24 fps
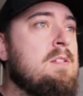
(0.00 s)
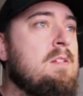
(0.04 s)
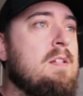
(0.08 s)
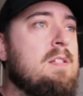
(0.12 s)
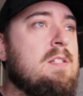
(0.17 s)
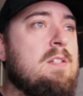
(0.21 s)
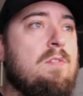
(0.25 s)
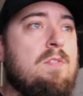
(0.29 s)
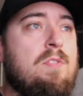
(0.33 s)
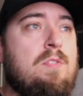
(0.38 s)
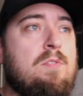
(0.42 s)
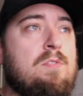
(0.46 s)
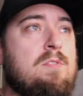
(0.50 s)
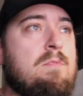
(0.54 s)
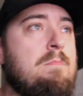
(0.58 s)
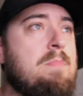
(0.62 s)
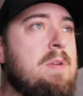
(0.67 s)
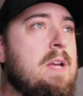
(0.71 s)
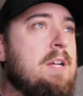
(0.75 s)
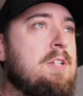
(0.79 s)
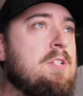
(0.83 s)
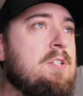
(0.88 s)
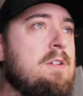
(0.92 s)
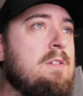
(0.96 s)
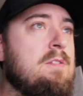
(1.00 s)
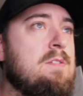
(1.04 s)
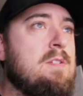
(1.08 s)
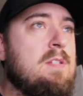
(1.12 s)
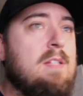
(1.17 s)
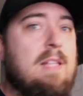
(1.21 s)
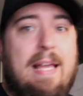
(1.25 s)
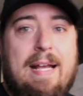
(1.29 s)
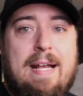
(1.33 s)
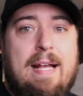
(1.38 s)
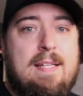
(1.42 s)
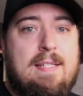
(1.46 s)
So let's go through some
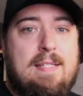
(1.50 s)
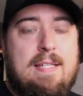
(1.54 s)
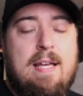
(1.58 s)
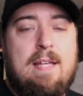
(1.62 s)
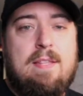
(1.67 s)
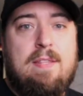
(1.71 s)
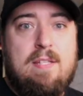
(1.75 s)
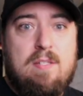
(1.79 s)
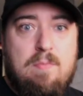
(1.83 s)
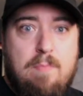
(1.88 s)
pictures. And like I said,